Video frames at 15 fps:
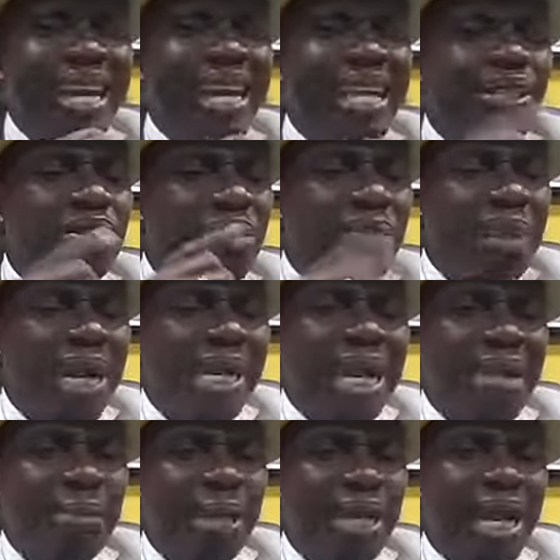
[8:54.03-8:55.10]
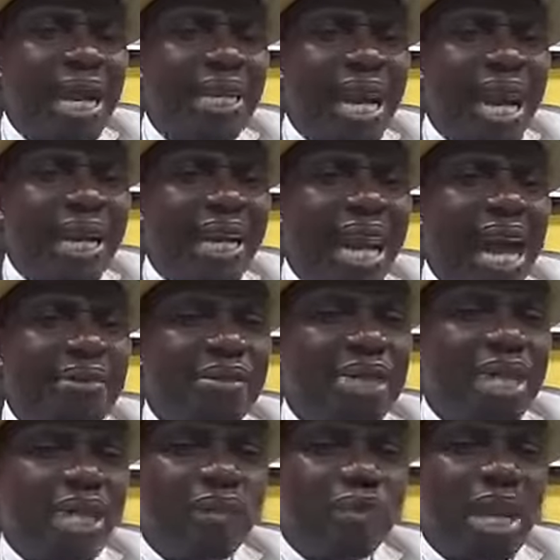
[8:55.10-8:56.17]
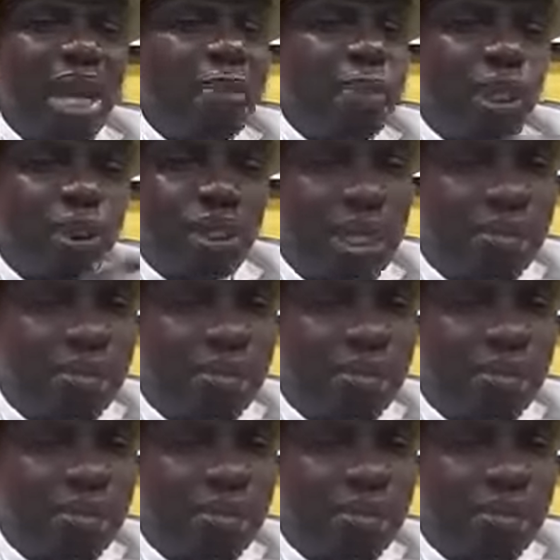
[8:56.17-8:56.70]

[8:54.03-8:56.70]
has reminded me that I can't have sex with her because I'm